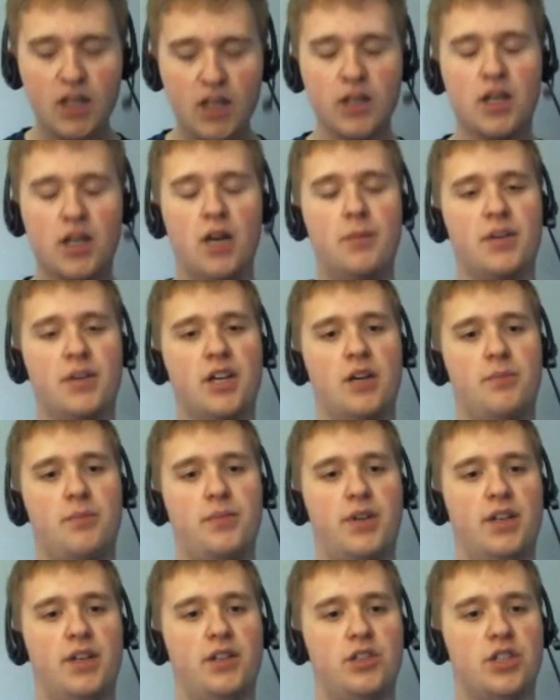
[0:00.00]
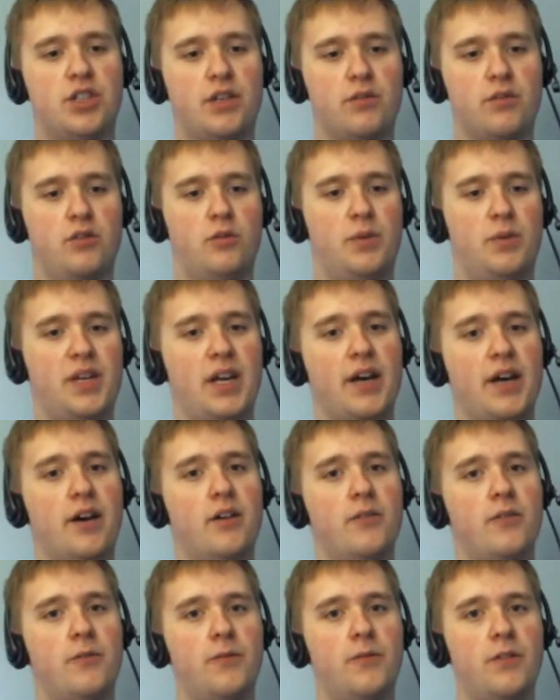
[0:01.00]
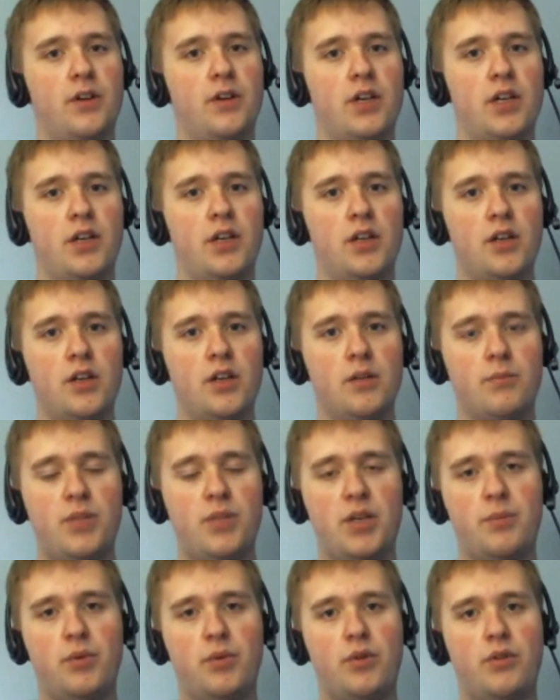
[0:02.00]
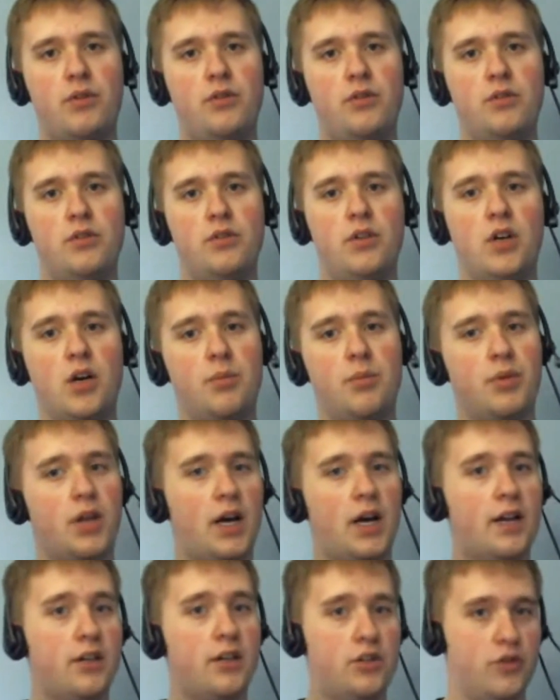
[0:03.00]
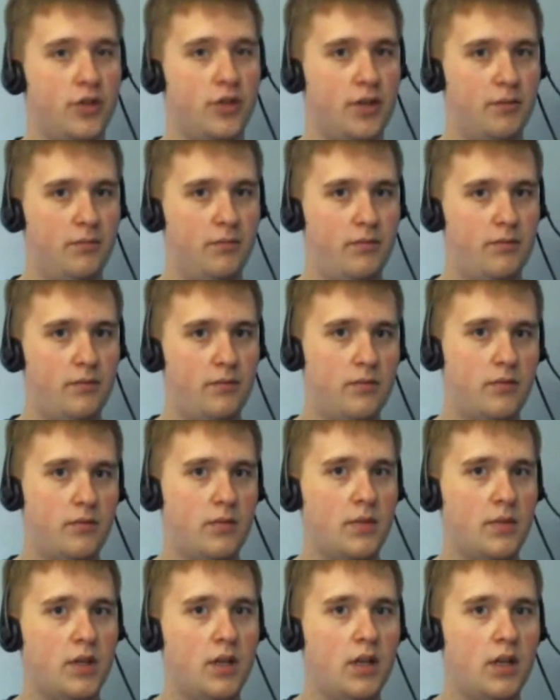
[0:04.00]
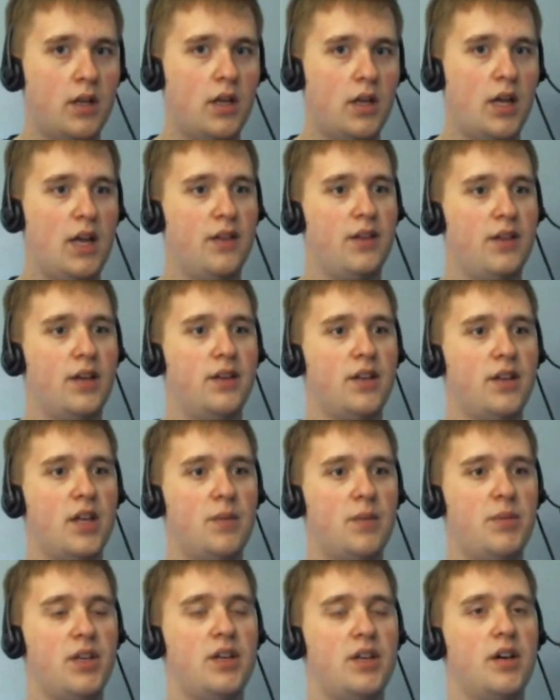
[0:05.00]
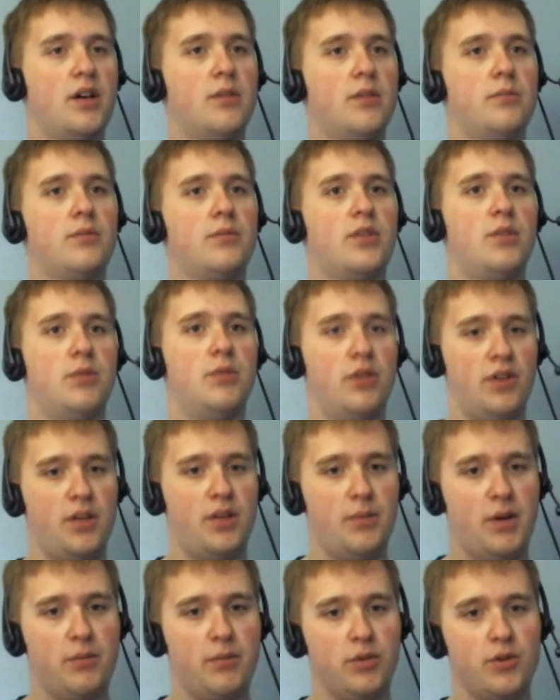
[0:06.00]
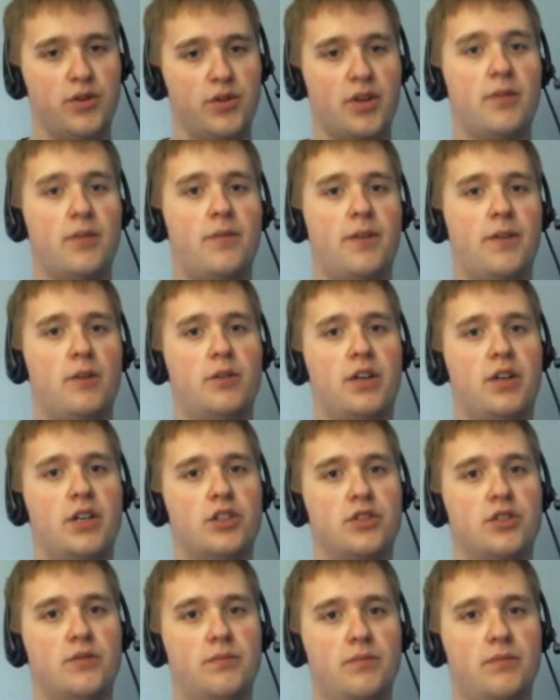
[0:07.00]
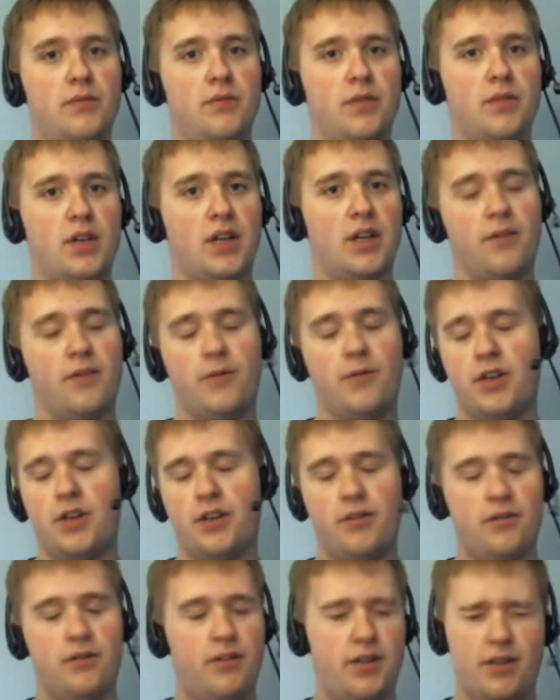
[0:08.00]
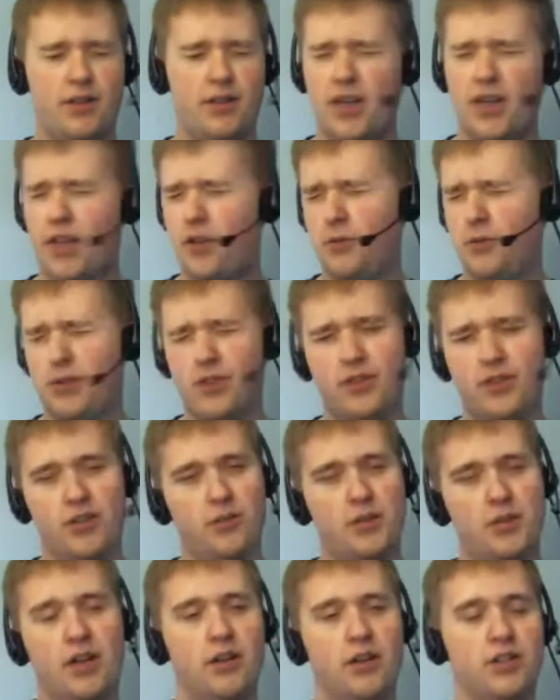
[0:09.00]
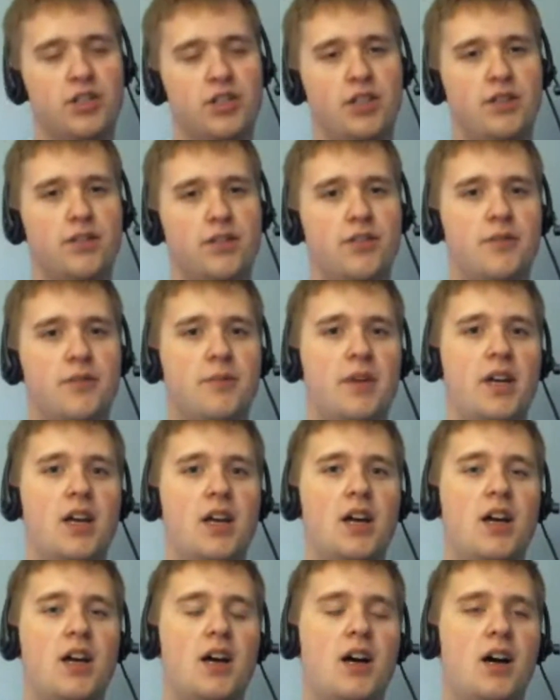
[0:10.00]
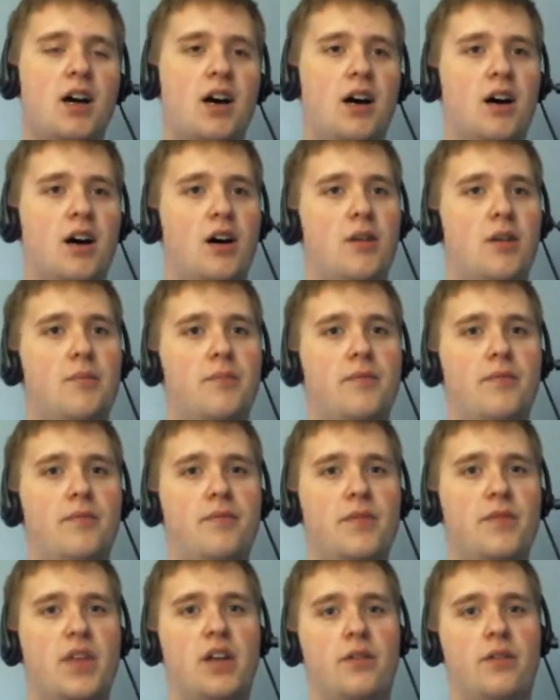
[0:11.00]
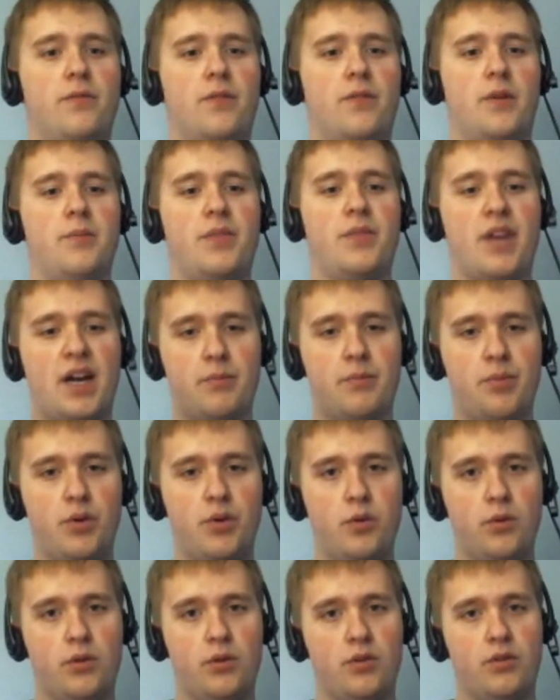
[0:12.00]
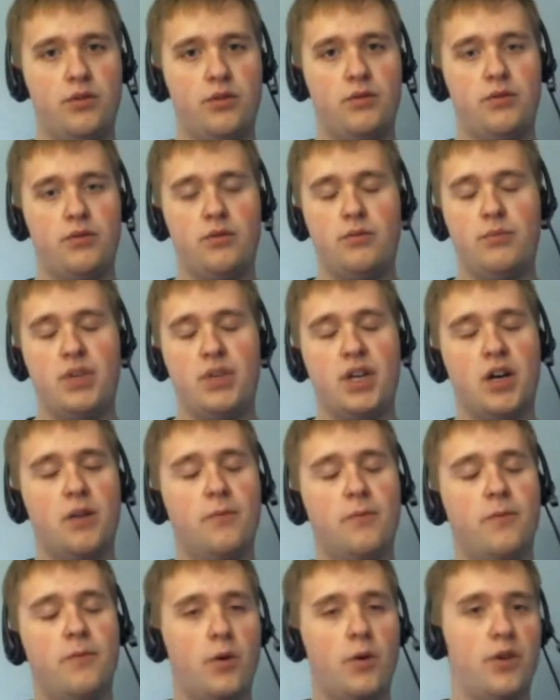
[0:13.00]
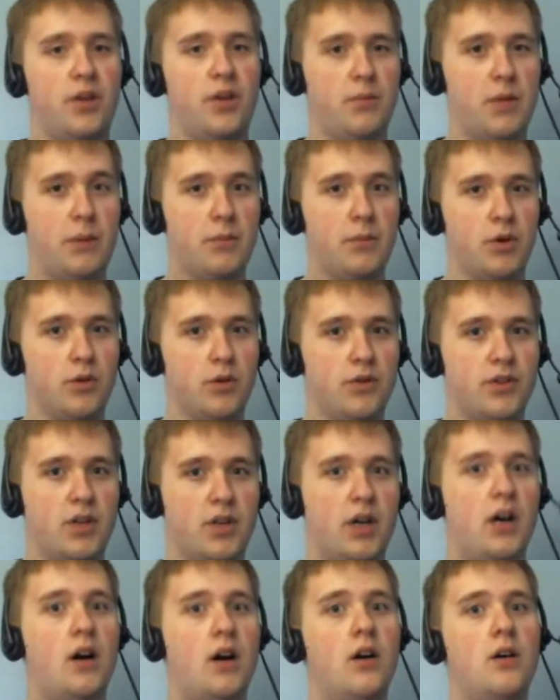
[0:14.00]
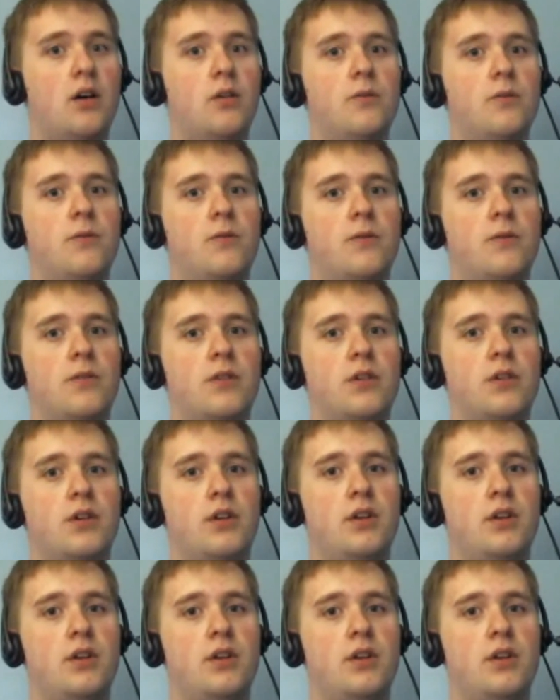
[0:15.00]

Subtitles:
coming up, but in general, we have people apply to join, and then they become community members of the foundation. And I forget exactly what the terminology is. And from that pool, become voting members of